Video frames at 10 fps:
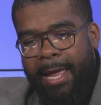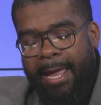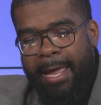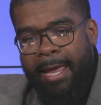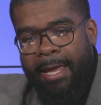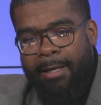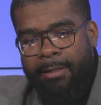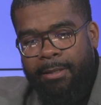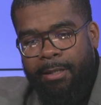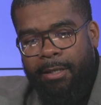
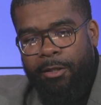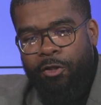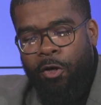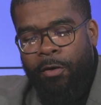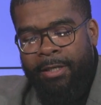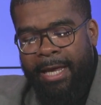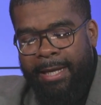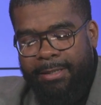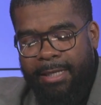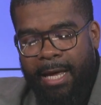And during
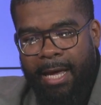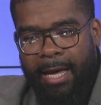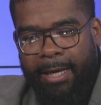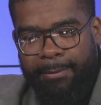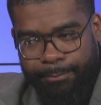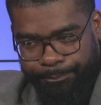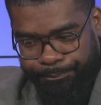that time,